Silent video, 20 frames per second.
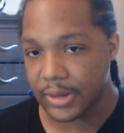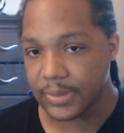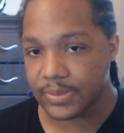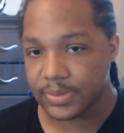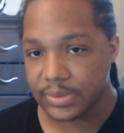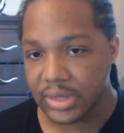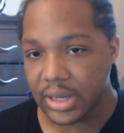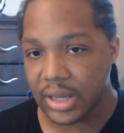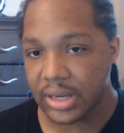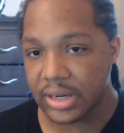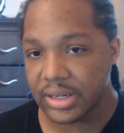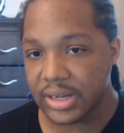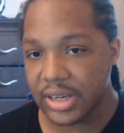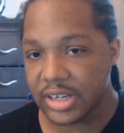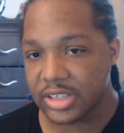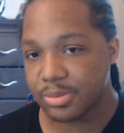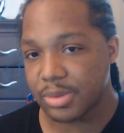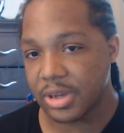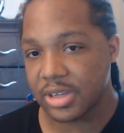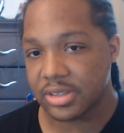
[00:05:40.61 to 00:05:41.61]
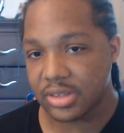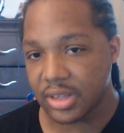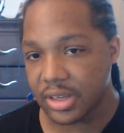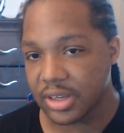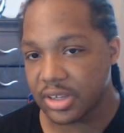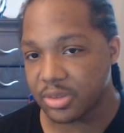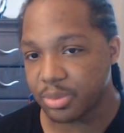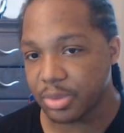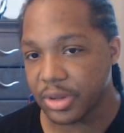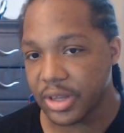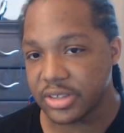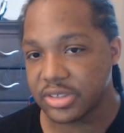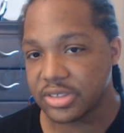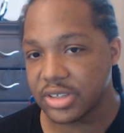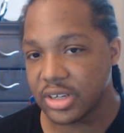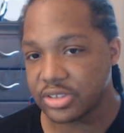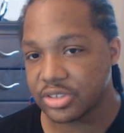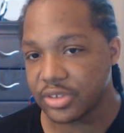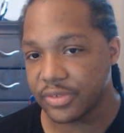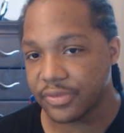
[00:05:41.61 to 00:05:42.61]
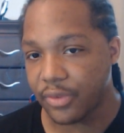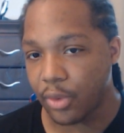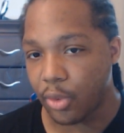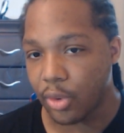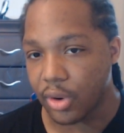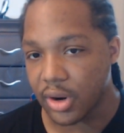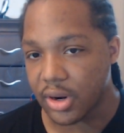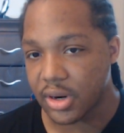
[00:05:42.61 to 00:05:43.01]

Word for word: And the next best thing is PlayStation four.